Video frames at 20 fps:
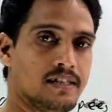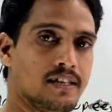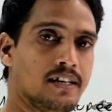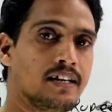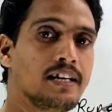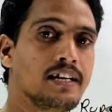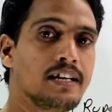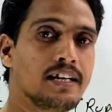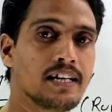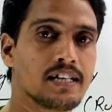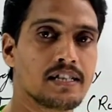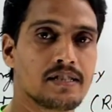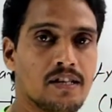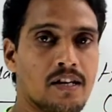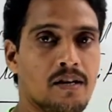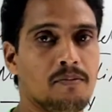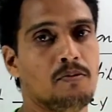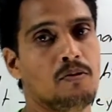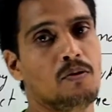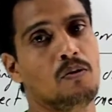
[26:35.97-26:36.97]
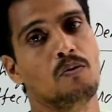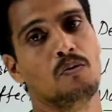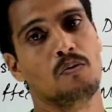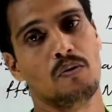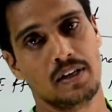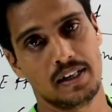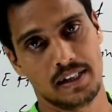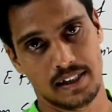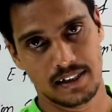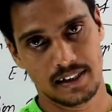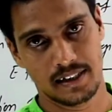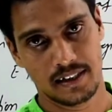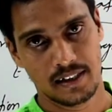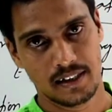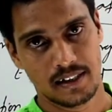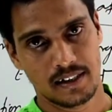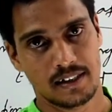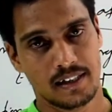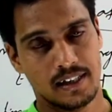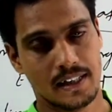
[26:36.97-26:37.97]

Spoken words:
or in case of wheat,